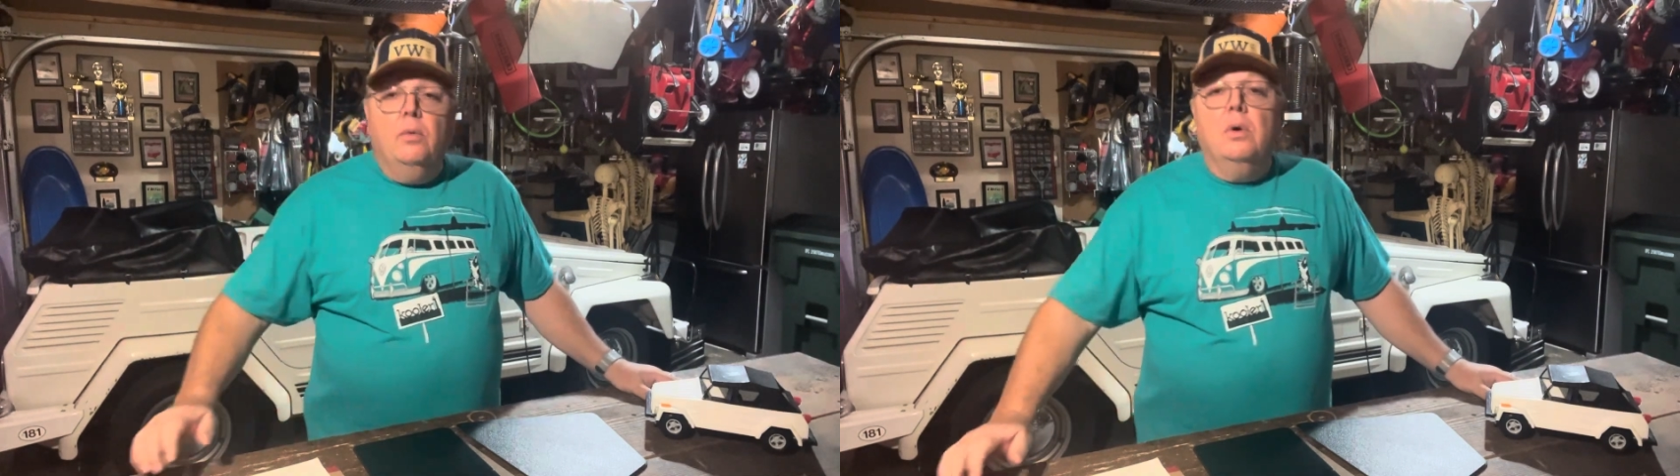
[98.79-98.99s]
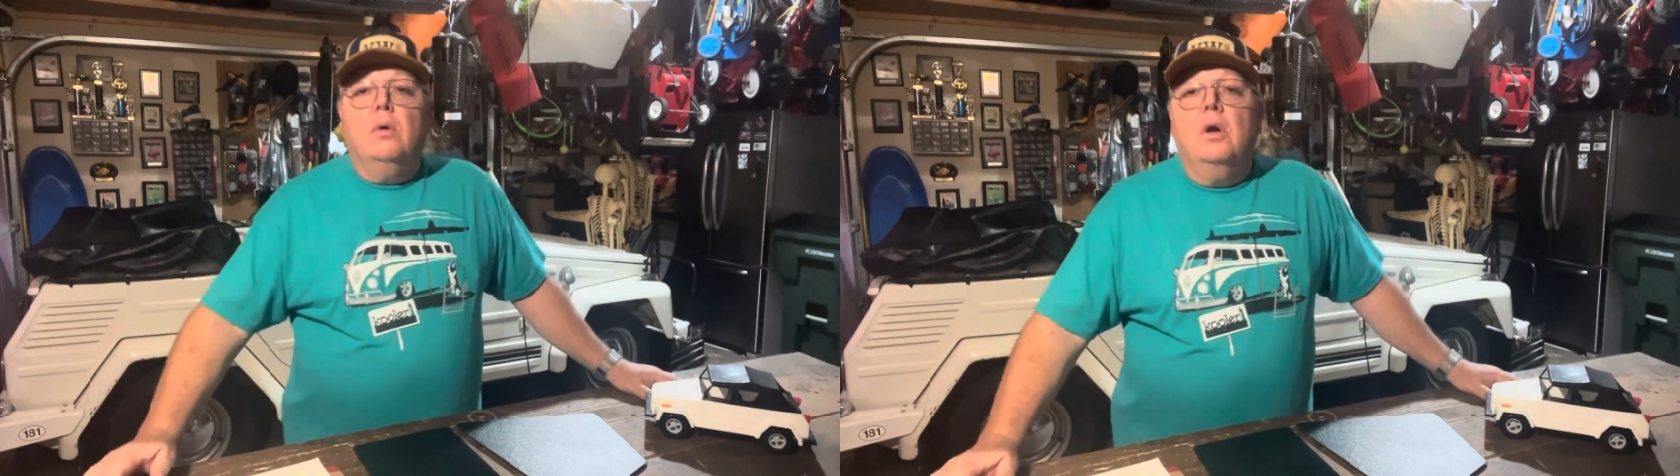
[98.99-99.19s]

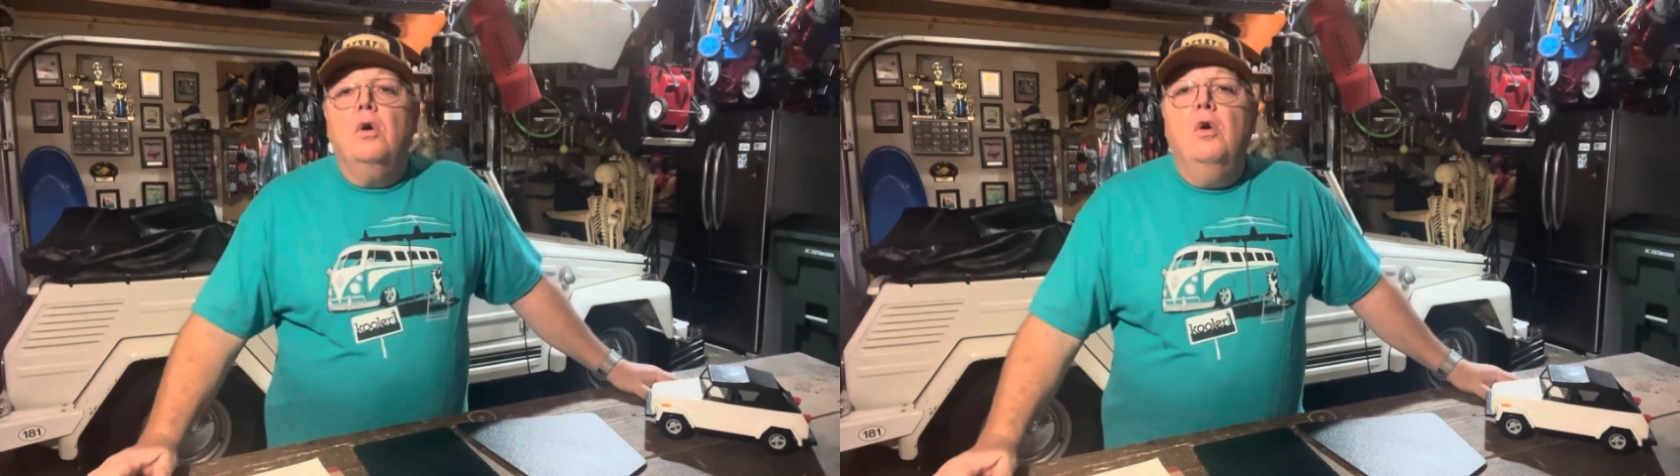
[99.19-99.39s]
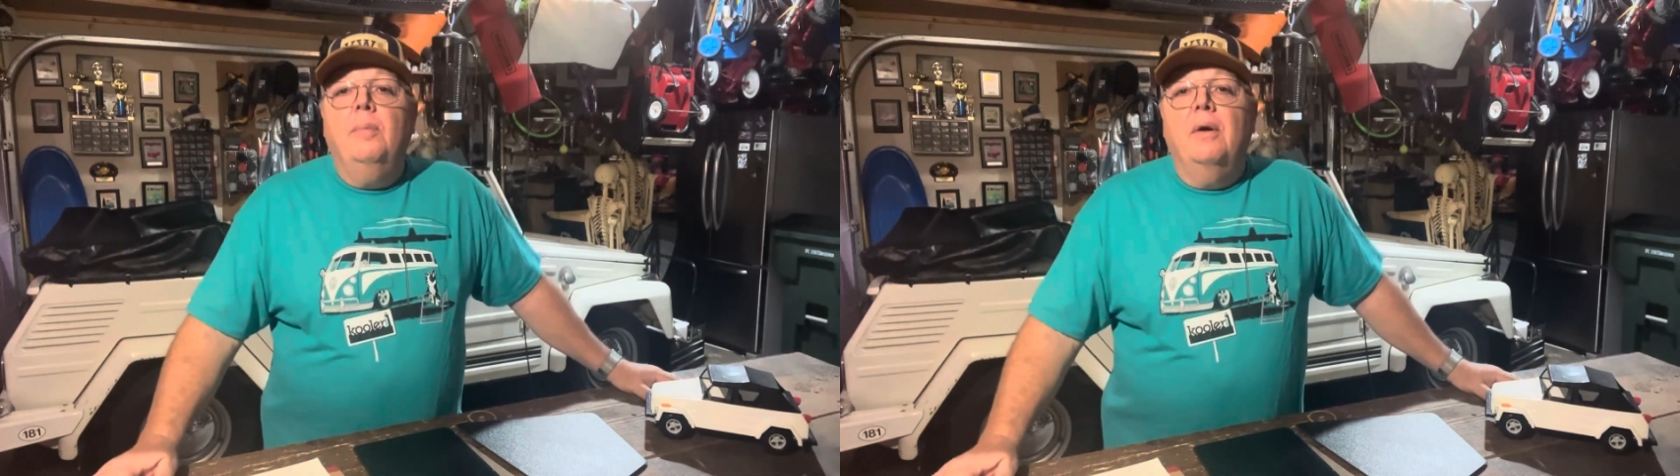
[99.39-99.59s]
we're going to
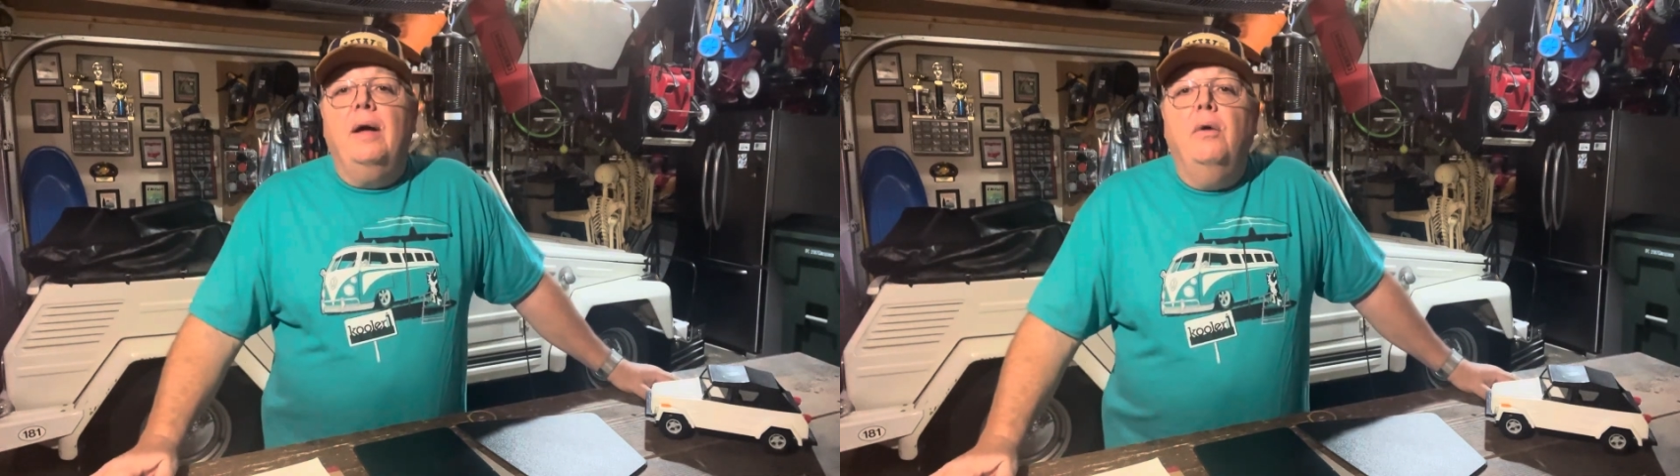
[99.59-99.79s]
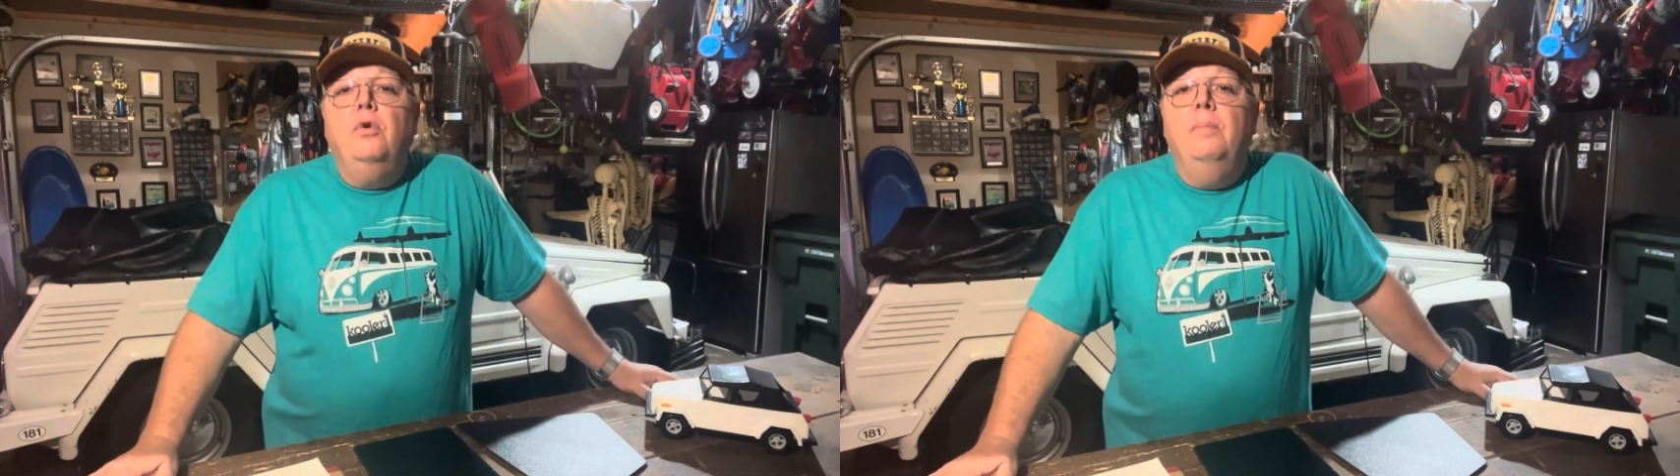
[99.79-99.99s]
go about
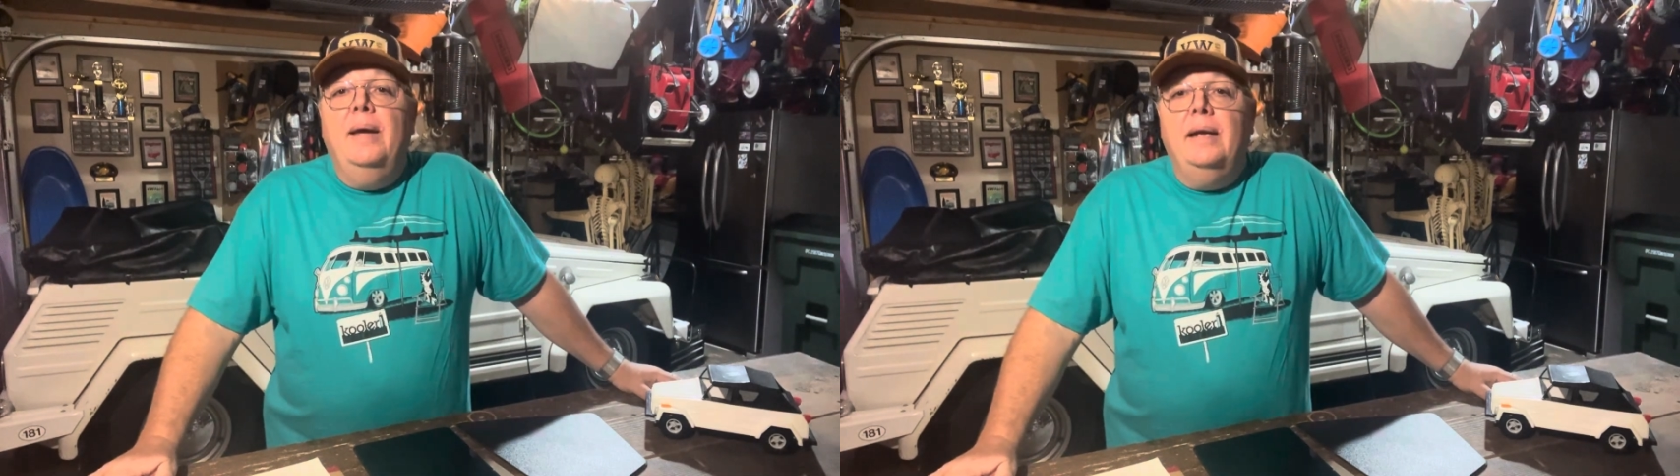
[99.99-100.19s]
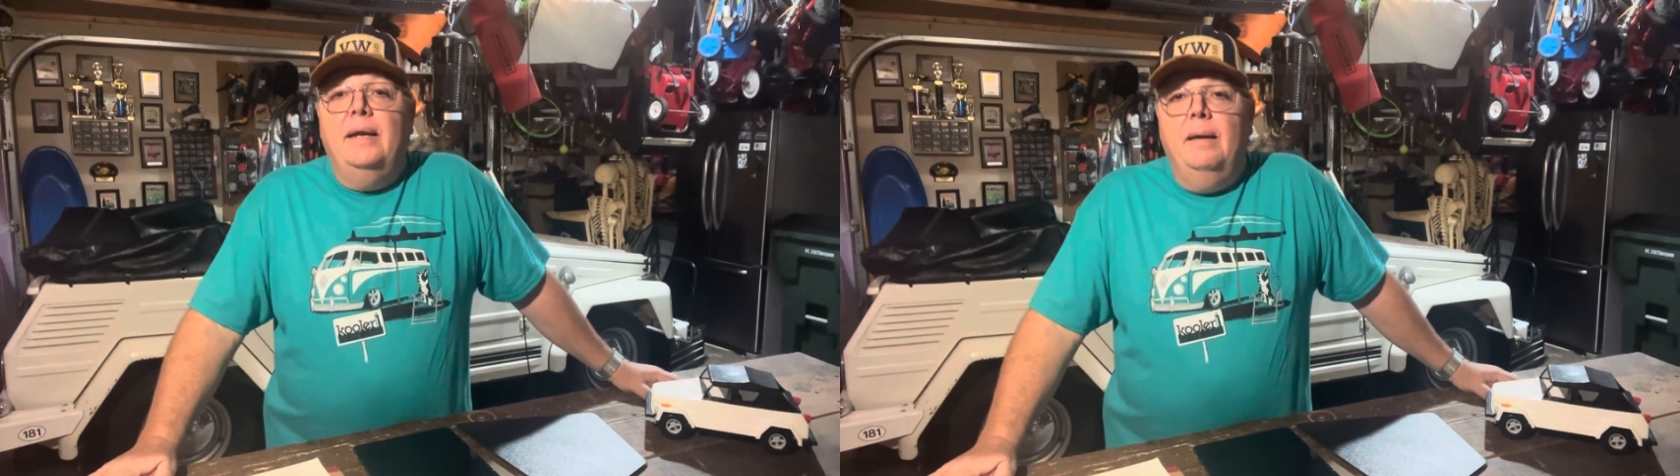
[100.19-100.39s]
how to
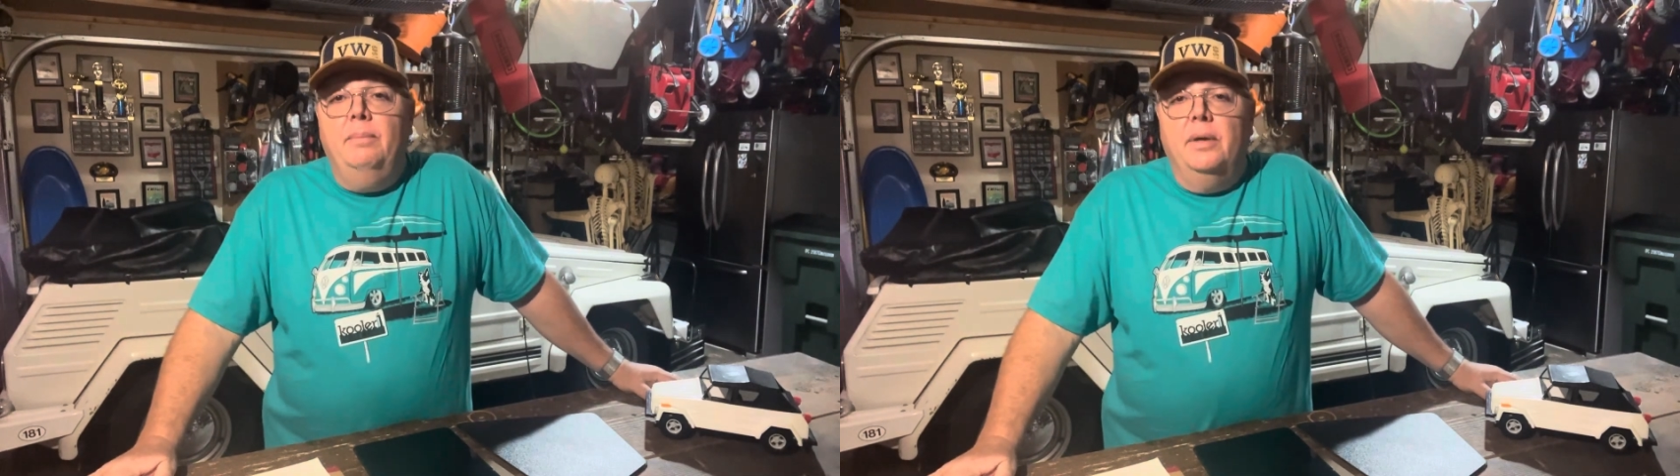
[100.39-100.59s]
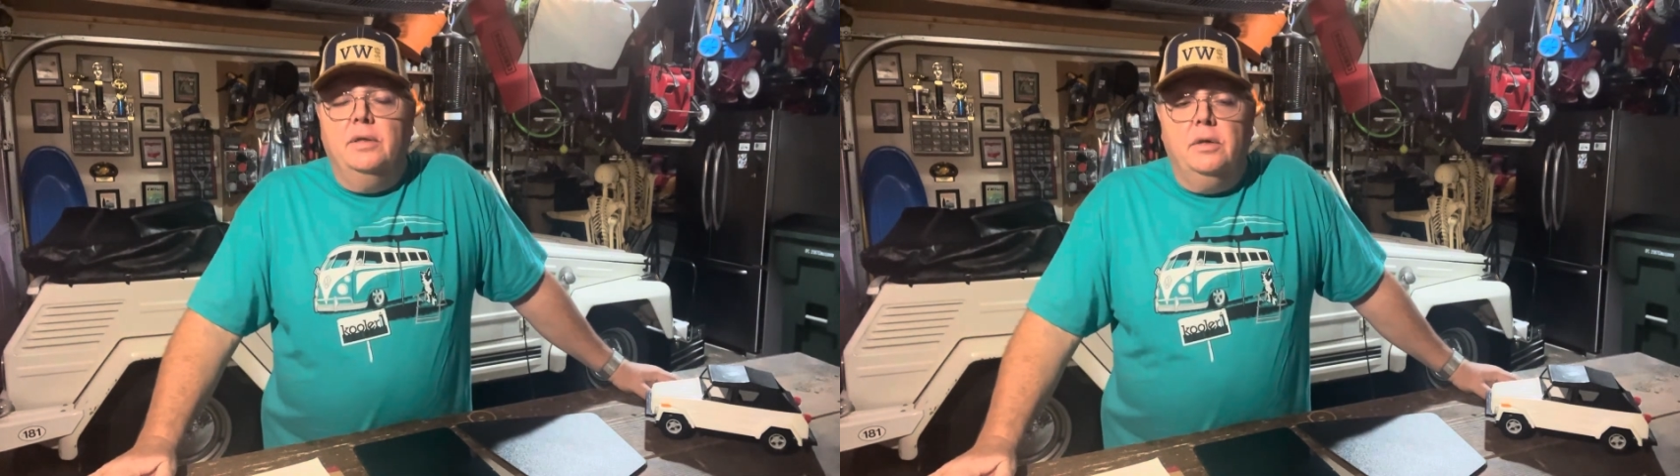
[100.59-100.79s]
make the templates.